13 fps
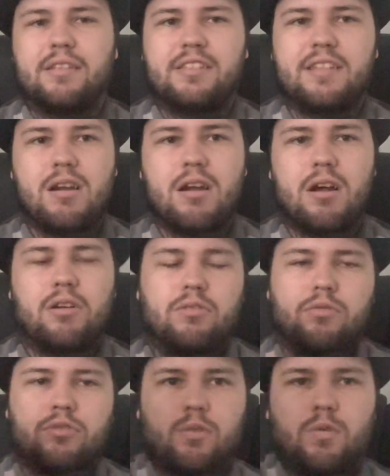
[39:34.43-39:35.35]
Sarah,
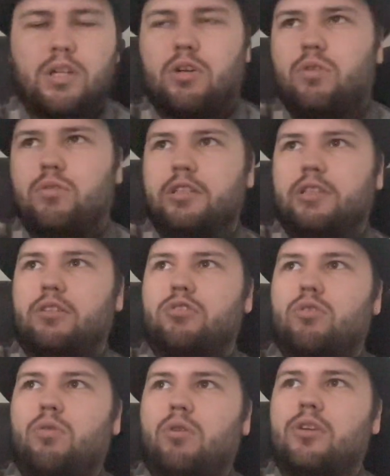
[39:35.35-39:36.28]
who's the one holding the
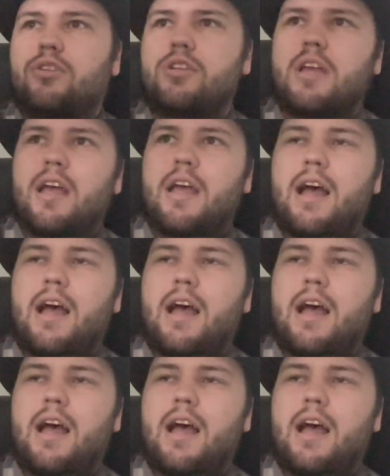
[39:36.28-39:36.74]
torch,